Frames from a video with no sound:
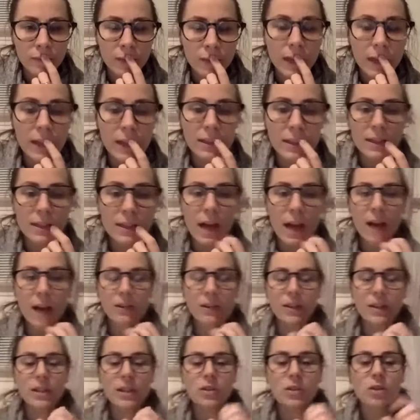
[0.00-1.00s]

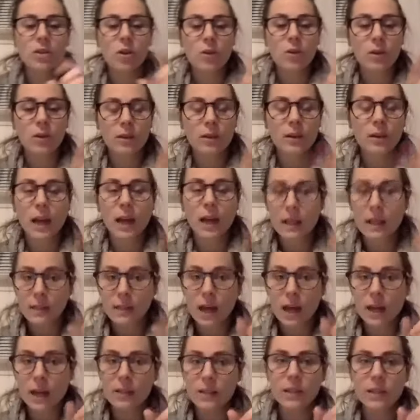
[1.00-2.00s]
Exactly. So yes,
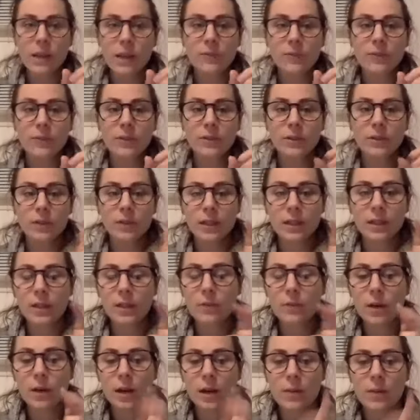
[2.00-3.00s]
I definitely
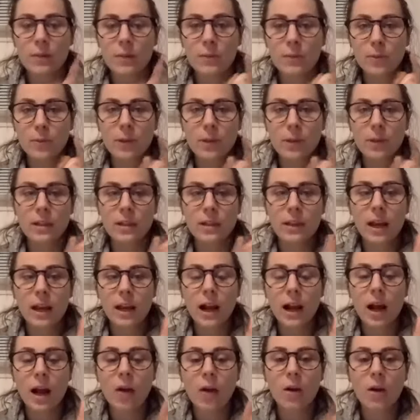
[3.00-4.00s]
recommend printing that
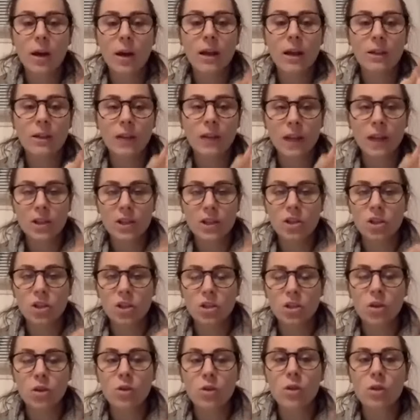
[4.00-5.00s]
out, and like she
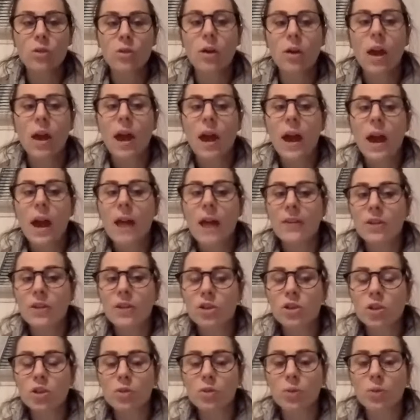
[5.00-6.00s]
showed you, and then
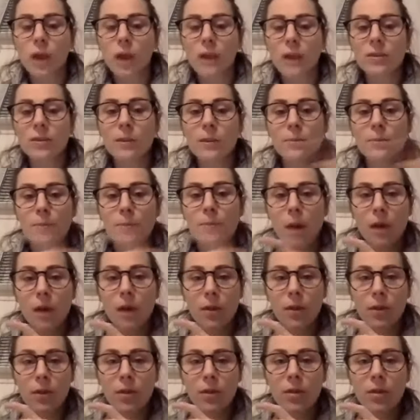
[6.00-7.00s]
just write the
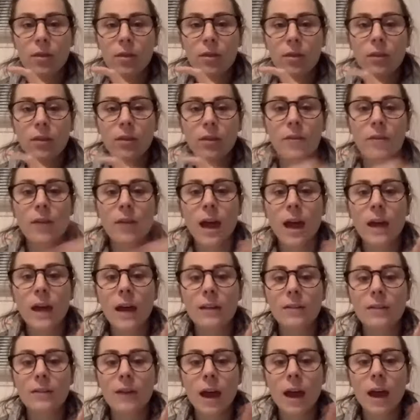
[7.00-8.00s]
month that
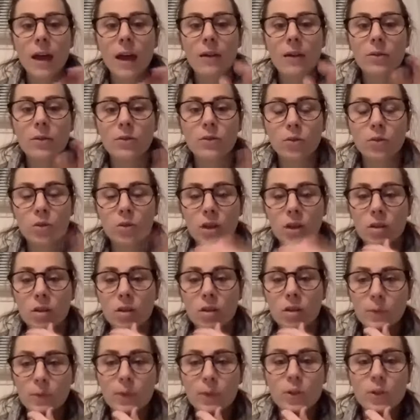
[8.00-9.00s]
those
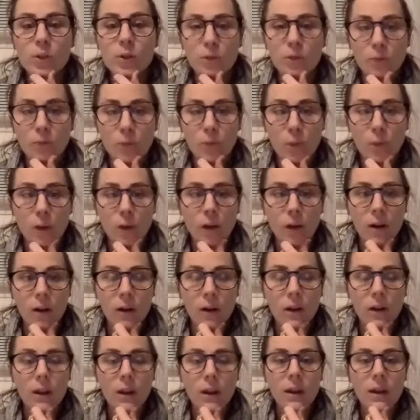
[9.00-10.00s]
customers are for
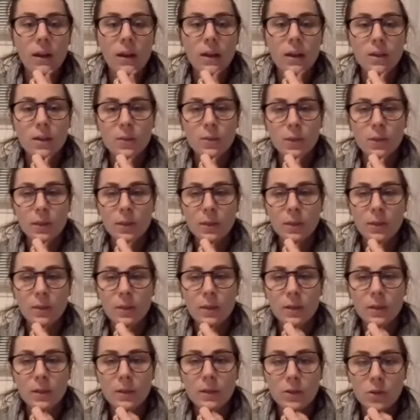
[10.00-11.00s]
is really
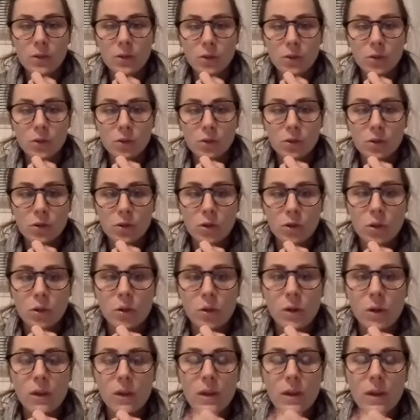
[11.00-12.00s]
beneficial
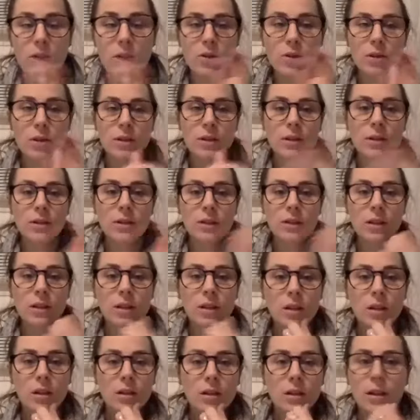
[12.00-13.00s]
too. And then you can just
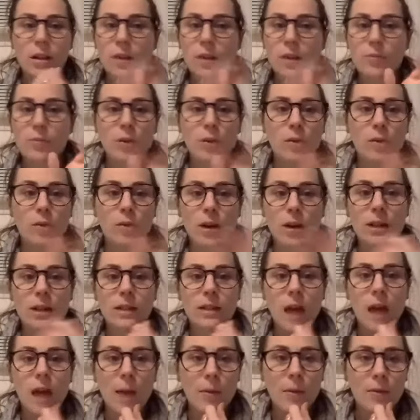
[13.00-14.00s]
keep a running
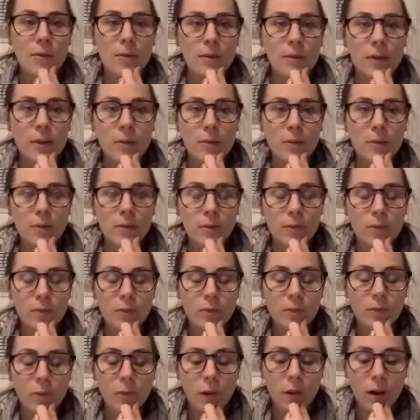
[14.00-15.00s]
tab of them
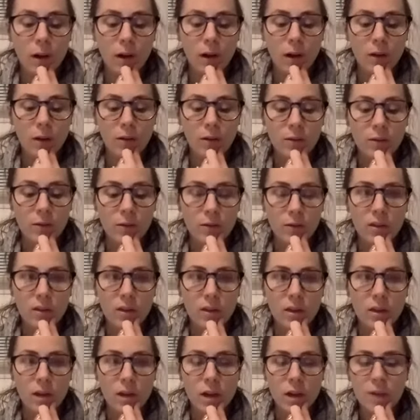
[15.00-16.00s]
for the
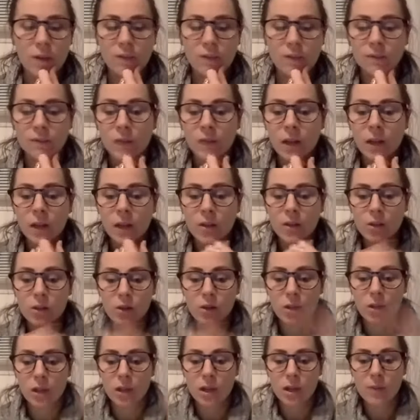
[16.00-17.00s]
year, so
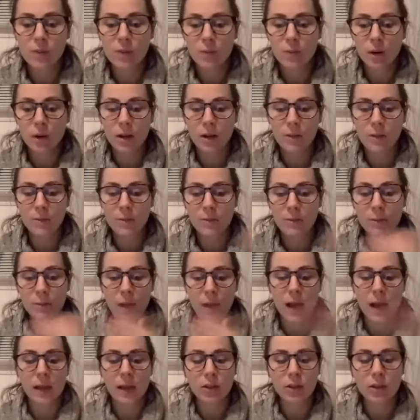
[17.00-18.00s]
you can keep running
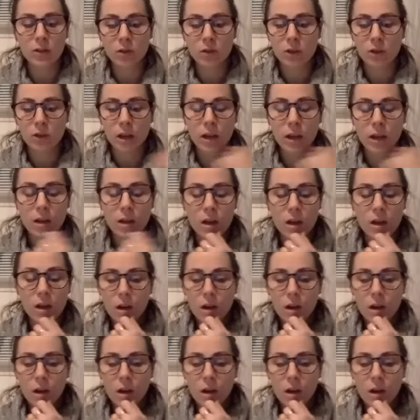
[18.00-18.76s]
back and looking.